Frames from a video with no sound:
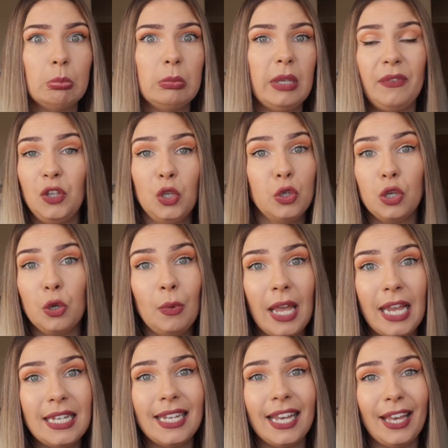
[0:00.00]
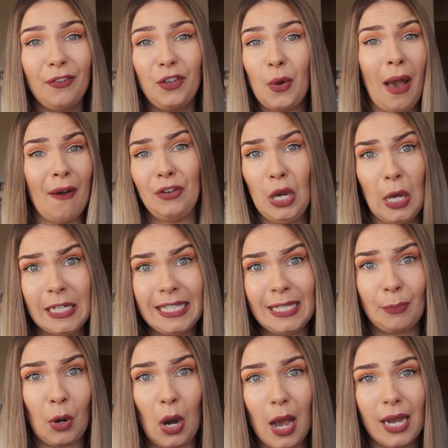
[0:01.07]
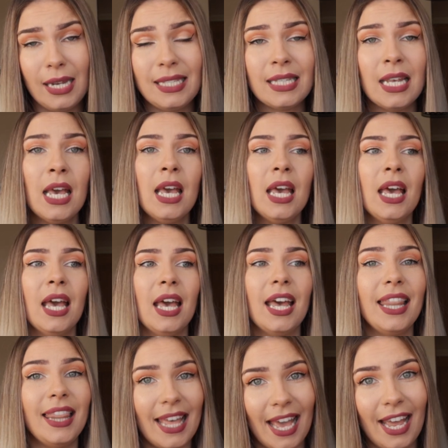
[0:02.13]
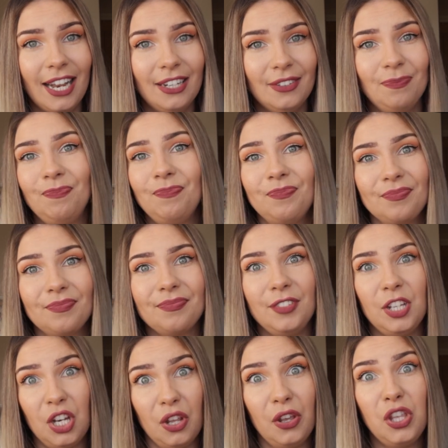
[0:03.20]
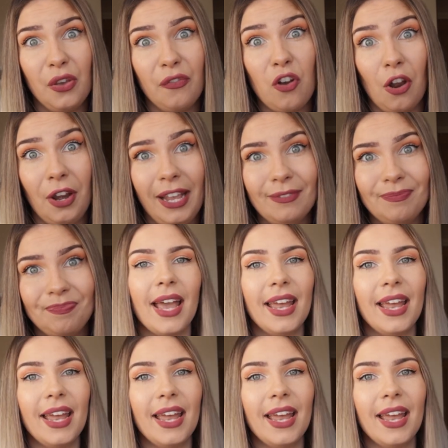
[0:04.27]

if you do need it, if you have a nice surprise, then you've got it.